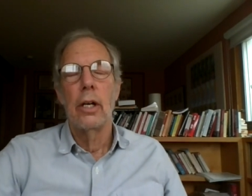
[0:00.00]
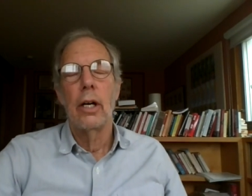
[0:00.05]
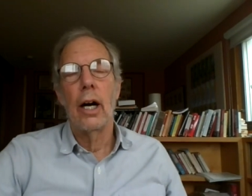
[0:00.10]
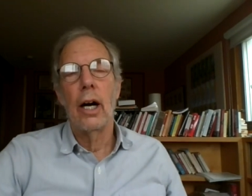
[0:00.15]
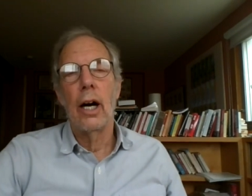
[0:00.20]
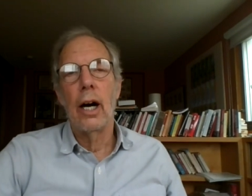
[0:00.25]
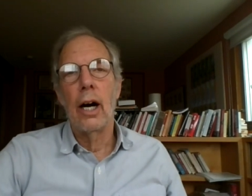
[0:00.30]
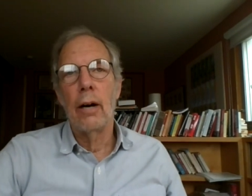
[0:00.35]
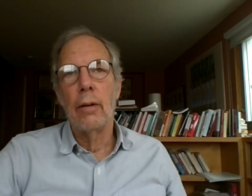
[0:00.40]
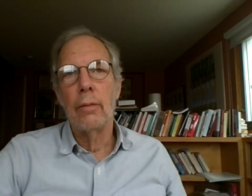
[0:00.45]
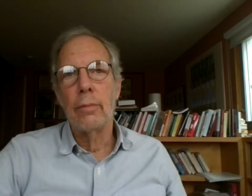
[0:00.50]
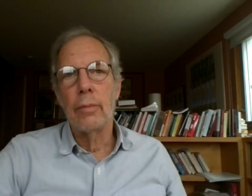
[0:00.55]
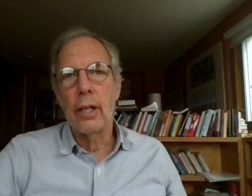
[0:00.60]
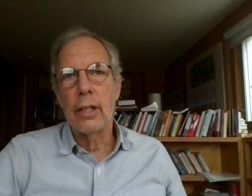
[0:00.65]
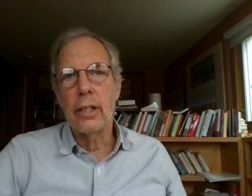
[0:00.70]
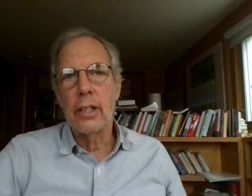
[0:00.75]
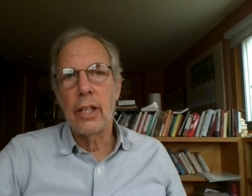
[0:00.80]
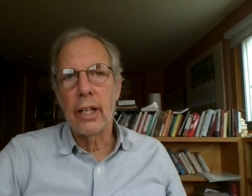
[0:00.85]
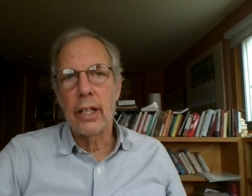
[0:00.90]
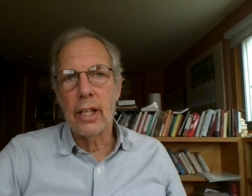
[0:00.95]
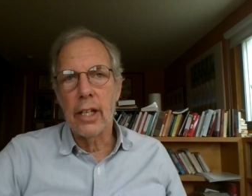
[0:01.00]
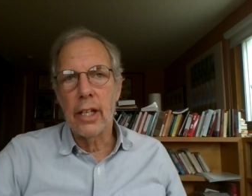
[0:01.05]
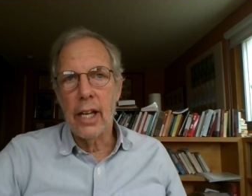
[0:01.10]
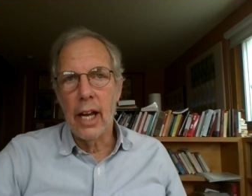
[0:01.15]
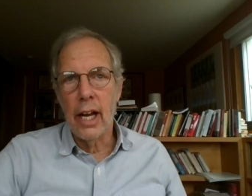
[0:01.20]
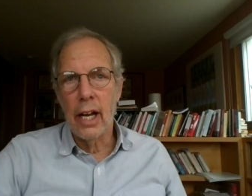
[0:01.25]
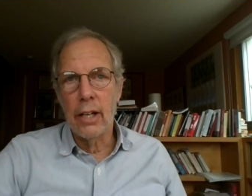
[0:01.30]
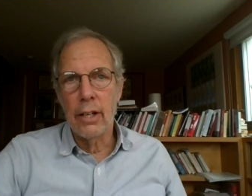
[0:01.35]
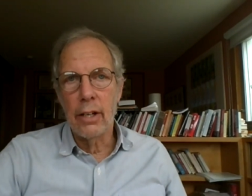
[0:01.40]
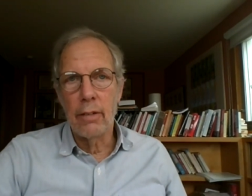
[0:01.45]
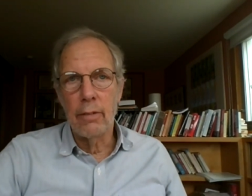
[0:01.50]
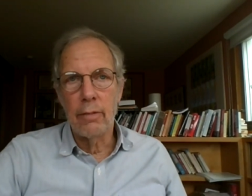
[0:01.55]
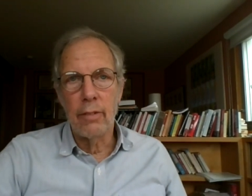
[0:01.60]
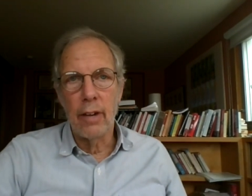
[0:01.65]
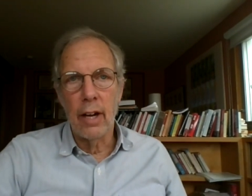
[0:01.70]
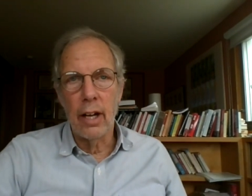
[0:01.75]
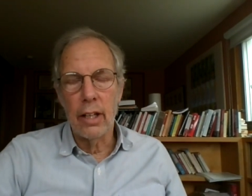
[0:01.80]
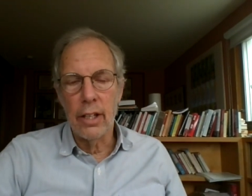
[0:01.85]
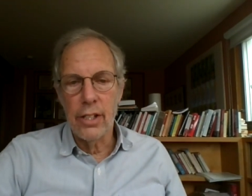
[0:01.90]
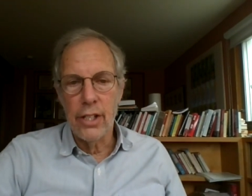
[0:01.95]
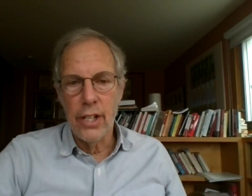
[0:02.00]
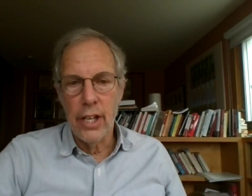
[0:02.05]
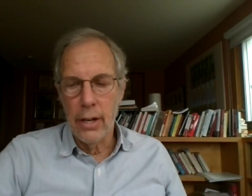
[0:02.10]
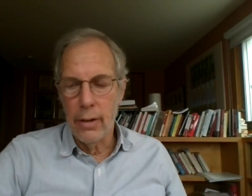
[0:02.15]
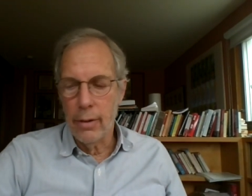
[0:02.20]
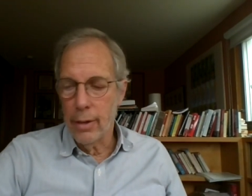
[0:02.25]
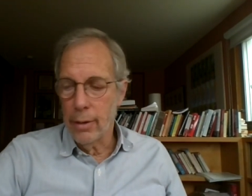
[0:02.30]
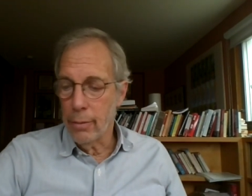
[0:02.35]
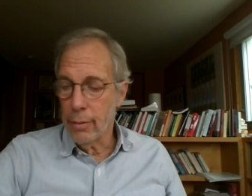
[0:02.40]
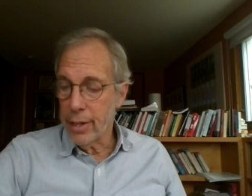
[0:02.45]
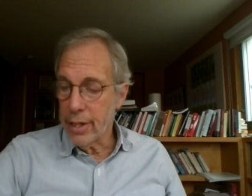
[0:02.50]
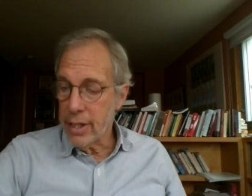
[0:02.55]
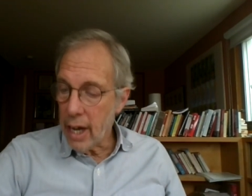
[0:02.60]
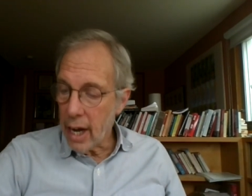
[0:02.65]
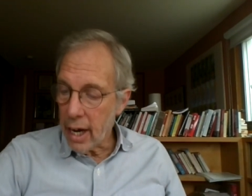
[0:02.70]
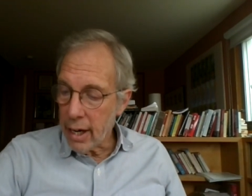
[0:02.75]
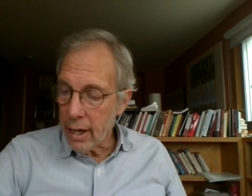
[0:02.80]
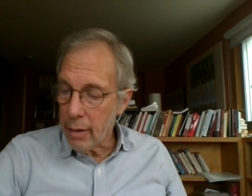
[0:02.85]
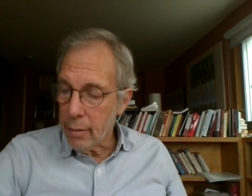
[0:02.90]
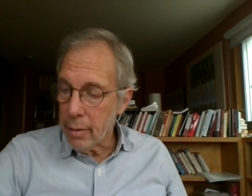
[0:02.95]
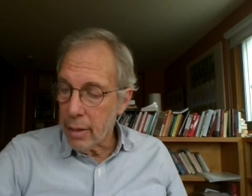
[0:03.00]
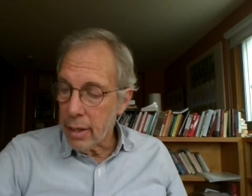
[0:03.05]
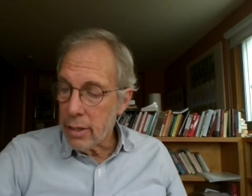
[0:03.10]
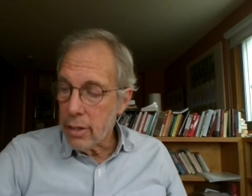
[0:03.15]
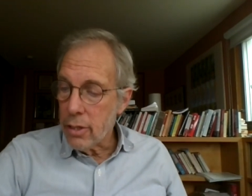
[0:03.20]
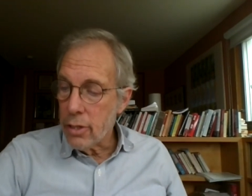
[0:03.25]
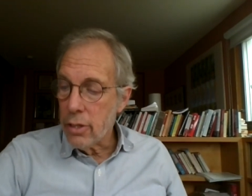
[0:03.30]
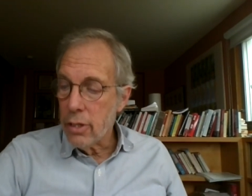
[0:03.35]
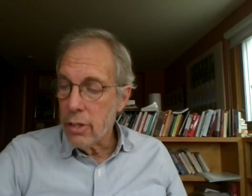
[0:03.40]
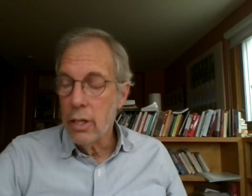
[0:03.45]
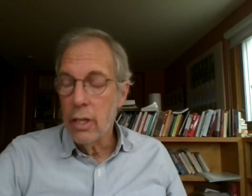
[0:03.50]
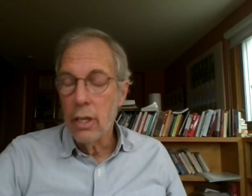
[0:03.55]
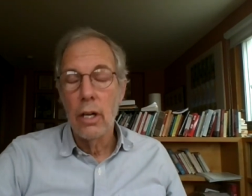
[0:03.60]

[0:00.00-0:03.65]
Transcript: um, take account of voluntary retirements,